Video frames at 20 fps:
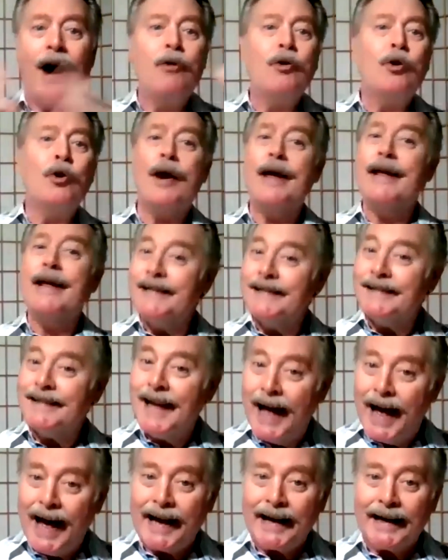How great
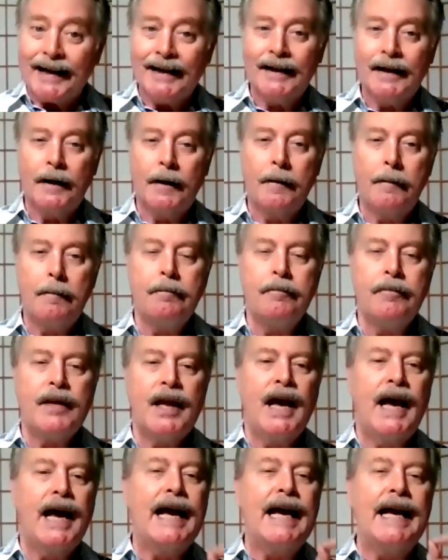is that?
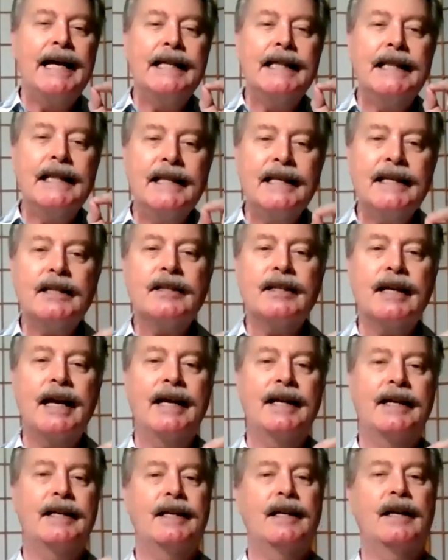In this
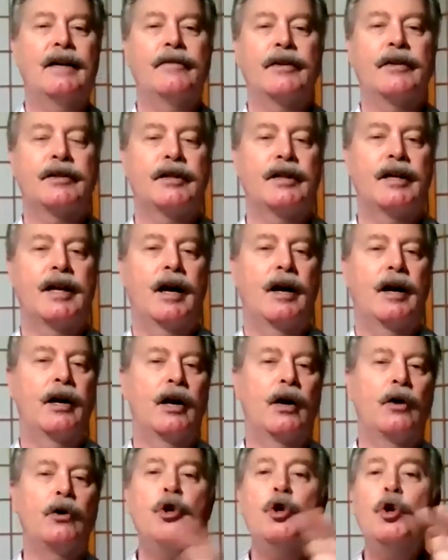ending of the
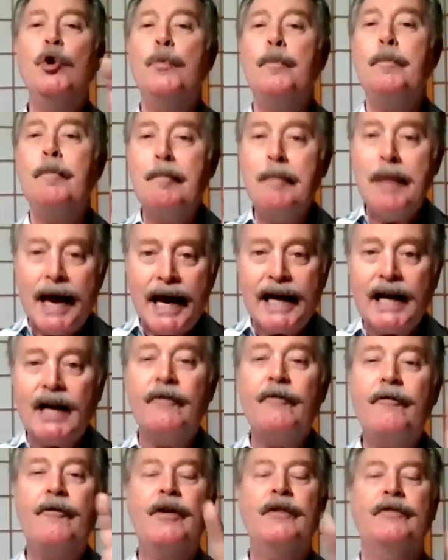scenario, you
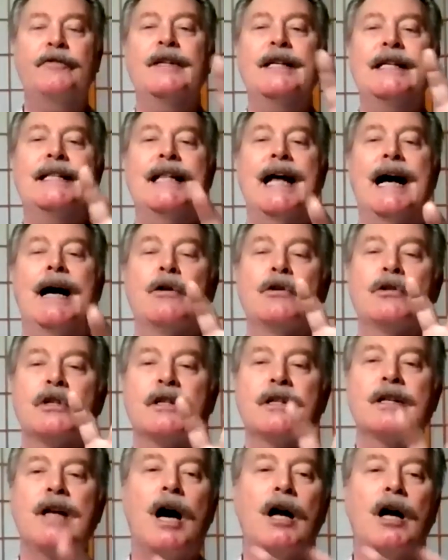make fifty
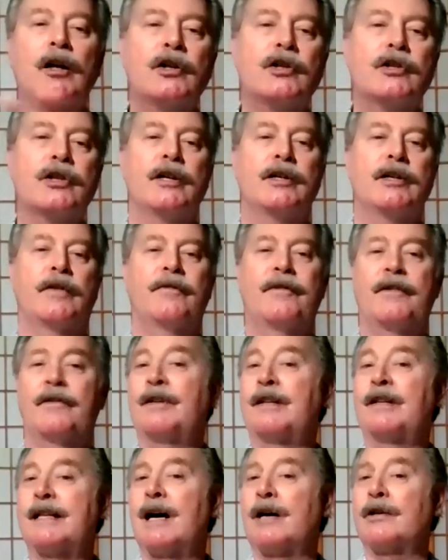thousand dollars on your
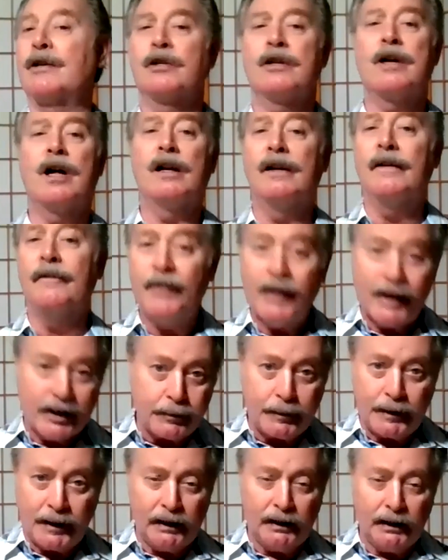fifty thousand dollar
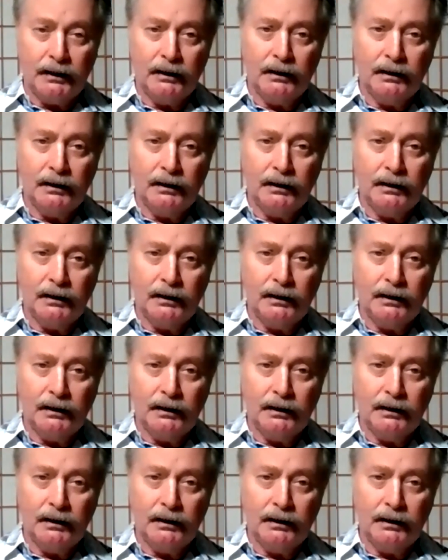investment.